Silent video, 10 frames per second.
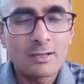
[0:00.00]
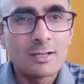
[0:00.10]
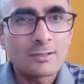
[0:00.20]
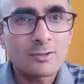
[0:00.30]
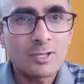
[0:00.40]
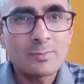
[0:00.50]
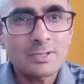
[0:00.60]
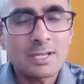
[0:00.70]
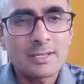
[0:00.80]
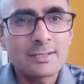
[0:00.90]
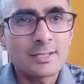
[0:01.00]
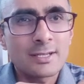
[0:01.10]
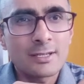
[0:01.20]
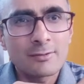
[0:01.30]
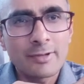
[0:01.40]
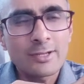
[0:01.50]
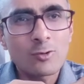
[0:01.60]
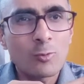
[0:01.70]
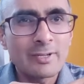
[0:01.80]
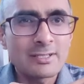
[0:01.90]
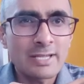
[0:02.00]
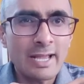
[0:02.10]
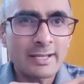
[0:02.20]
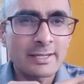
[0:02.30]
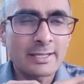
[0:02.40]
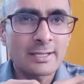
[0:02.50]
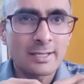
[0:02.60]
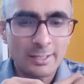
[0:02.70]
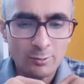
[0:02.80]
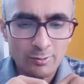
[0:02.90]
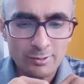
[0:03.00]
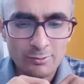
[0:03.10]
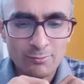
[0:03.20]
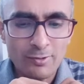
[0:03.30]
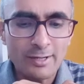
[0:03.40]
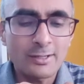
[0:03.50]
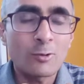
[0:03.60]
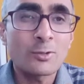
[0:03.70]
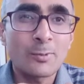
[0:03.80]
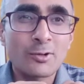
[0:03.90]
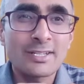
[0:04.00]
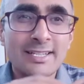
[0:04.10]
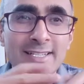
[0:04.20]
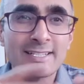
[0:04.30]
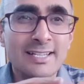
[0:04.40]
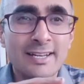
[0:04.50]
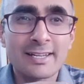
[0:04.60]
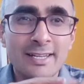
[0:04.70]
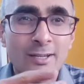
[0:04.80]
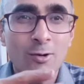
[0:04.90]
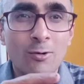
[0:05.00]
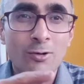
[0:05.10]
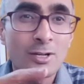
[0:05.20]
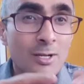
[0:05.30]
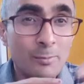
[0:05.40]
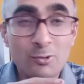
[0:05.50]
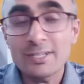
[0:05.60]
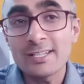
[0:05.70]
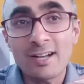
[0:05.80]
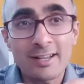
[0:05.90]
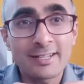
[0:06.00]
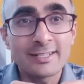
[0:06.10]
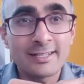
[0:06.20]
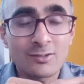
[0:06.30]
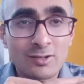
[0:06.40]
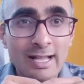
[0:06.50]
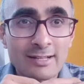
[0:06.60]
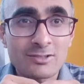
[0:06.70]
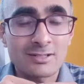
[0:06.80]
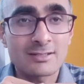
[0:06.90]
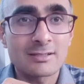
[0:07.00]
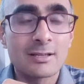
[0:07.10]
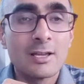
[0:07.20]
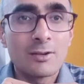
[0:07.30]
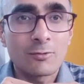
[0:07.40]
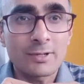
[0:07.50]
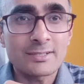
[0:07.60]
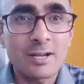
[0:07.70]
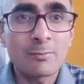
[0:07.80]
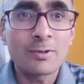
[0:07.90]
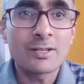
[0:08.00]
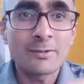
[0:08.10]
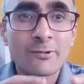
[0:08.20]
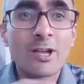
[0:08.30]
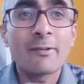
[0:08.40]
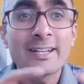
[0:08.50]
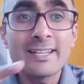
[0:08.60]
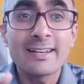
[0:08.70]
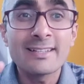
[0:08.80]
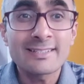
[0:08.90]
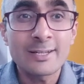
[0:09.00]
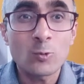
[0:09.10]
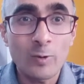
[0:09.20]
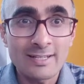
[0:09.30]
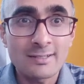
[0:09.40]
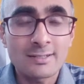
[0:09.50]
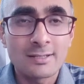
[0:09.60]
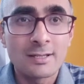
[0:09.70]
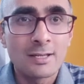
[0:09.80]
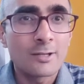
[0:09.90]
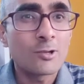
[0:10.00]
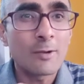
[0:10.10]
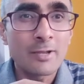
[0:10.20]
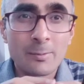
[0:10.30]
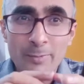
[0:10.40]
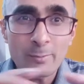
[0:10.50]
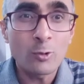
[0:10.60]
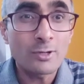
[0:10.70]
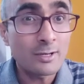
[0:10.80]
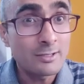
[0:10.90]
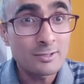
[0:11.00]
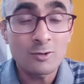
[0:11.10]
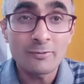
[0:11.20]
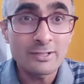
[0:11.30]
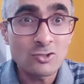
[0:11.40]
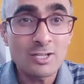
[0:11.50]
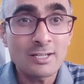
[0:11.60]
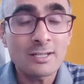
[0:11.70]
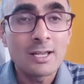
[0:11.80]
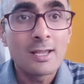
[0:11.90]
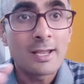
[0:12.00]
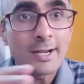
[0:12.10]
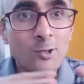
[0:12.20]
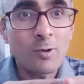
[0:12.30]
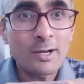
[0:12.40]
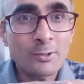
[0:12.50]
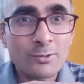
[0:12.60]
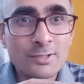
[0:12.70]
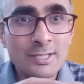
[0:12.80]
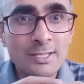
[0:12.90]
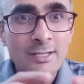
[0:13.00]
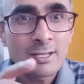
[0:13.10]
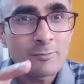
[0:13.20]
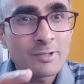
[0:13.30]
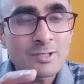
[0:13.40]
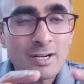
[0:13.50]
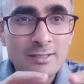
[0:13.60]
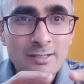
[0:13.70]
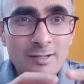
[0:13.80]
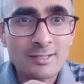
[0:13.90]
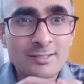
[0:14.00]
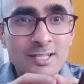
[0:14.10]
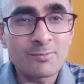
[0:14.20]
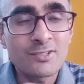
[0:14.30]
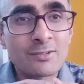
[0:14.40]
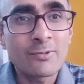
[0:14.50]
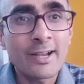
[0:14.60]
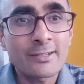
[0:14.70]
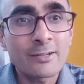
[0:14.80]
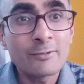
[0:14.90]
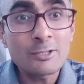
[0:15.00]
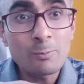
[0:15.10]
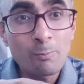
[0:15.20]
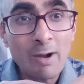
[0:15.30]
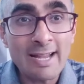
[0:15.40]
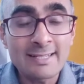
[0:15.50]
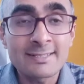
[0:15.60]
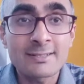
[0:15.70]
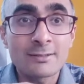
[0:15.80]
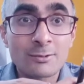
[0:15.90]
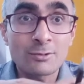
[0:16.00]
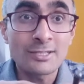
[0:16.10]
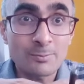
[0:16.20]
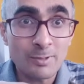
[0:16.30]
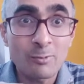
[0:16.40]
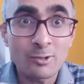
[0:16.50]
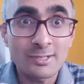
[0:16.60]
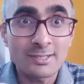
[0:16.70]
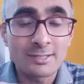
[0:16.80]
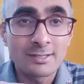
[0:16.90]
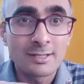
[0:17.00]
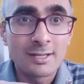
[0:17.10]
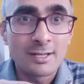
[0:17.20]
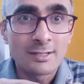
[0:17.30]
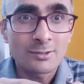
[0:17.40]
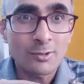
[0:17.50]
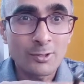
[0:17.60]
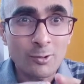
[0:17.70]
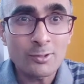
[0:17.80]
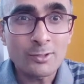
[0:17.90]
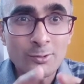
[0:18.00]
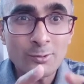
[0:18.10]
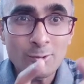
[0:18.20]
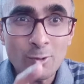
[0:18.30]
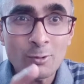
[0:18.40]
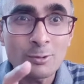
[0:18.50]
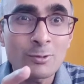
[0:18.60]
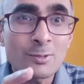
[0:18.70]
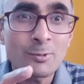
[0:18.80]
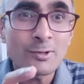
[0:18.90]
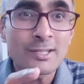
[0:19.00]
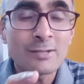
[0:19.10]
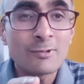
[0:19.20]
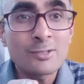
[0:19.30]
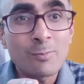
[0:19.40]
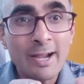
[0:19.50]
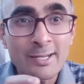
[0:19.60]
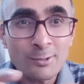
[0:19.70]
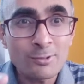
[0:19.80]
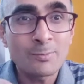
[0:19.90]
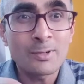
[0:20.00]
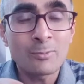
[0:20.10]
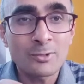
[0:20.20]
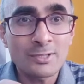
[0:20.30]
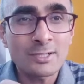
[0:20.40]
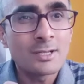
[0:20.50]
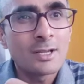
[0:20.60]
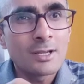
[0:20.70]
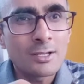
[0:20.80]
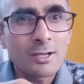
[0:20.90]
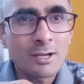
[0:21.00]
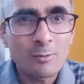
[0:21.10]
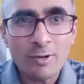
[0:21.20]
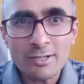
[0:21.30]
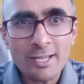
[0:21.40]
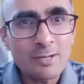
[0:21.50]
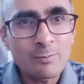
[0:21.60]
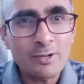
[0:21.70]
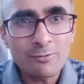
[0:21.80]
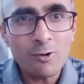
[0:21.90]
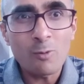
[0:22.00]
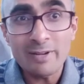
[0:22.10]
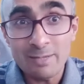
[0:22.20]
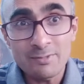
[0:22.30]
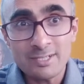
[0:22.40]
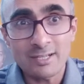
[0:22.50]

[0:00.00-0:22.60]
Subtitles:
So EMSA is a very common technique in order to find out protein DNA or protein RNA interactions. For example, if you have a DNA sequence, you have a promoter region of a gene, and you want to see which are the transcription factor which binds to this promoter. So in order to know those protein which bind to the promoter, one can perform EMSA.